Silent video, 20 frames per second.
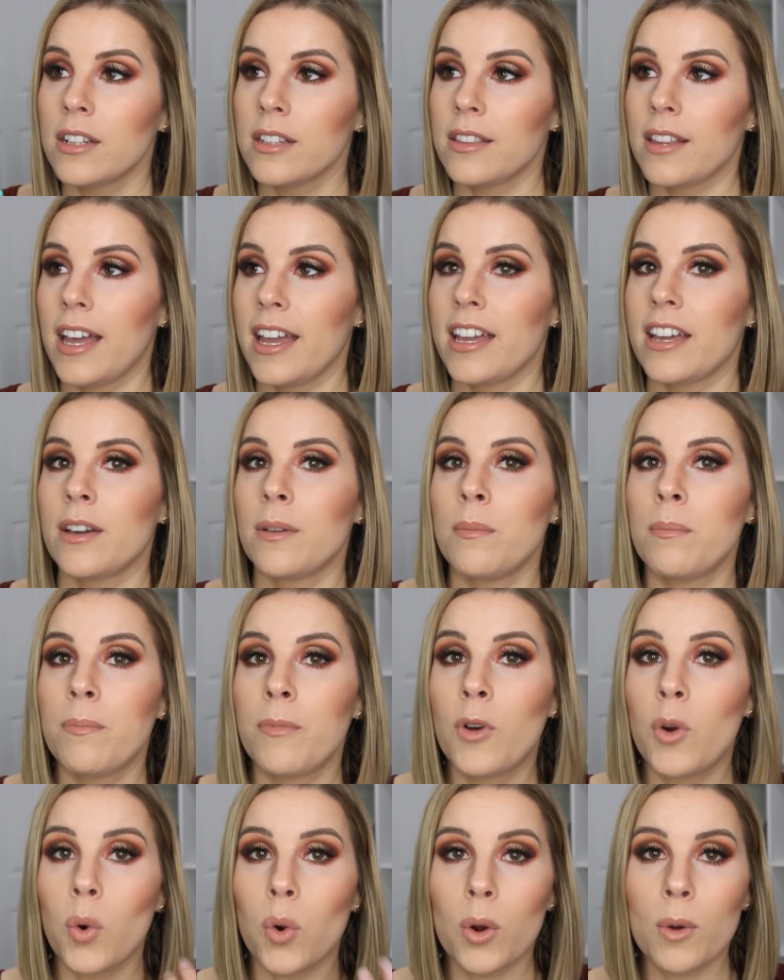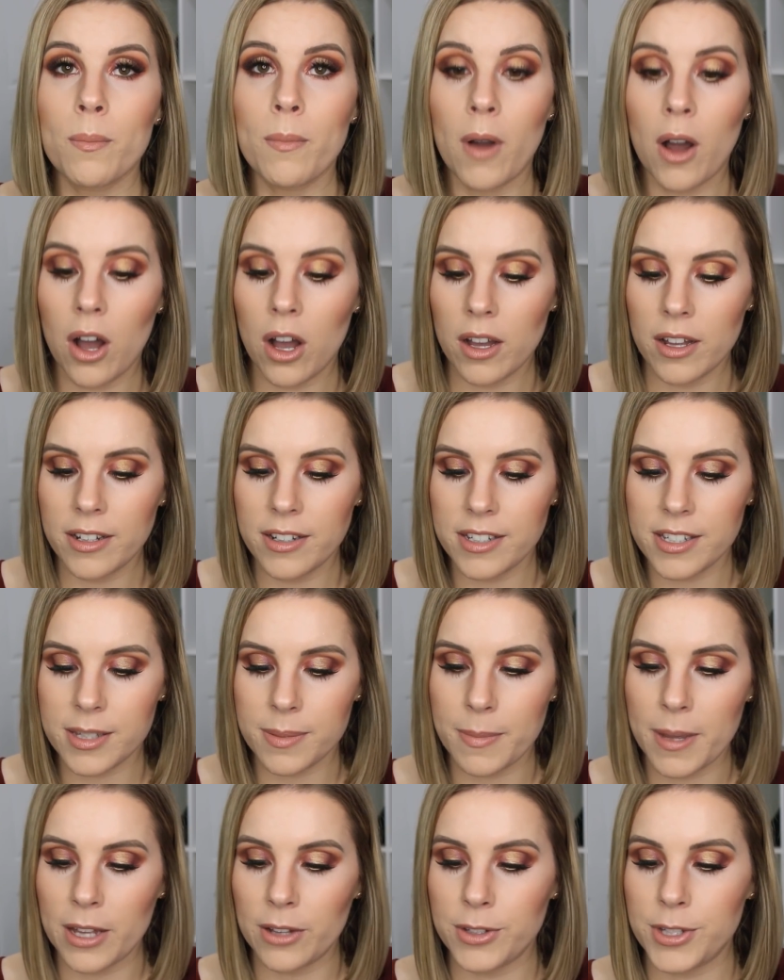like gourmand
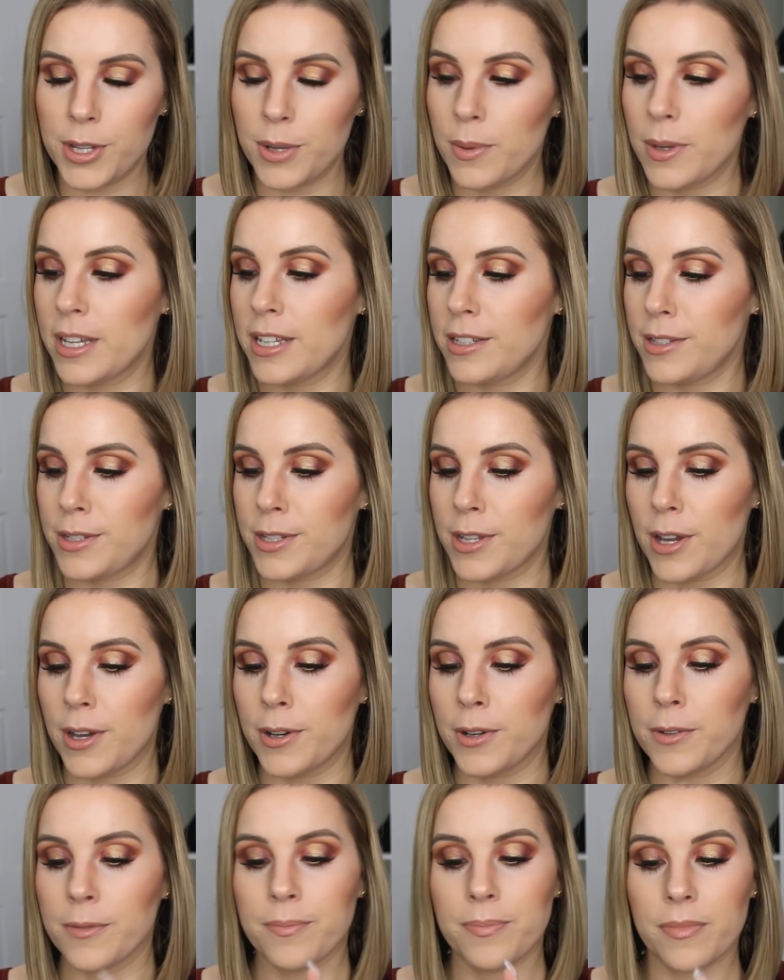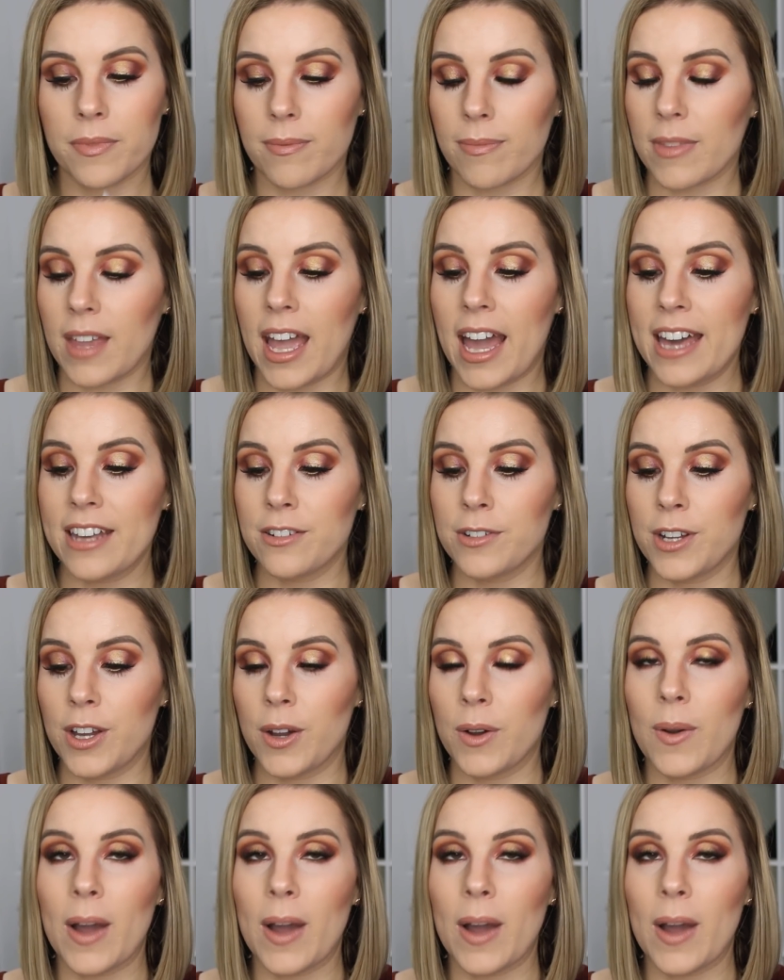smell to it. So I don't know.